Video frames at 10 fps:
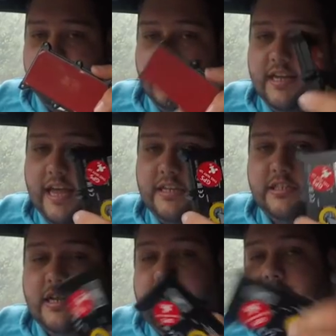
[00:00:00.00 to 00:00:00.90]
case,
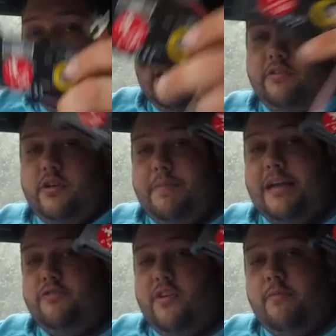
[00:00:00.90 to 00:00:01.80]
and it gives you a
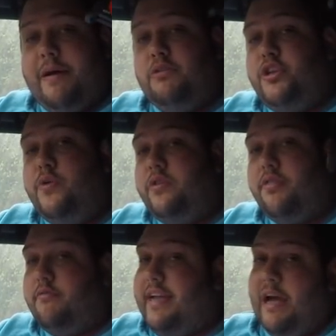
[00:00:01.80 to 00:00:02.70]
battery of about 2 to
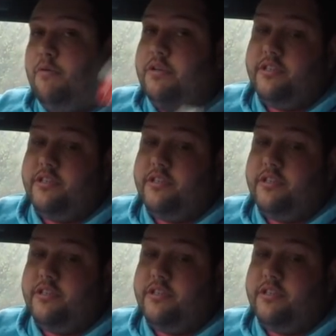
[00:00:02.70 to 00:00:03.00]
3 hours.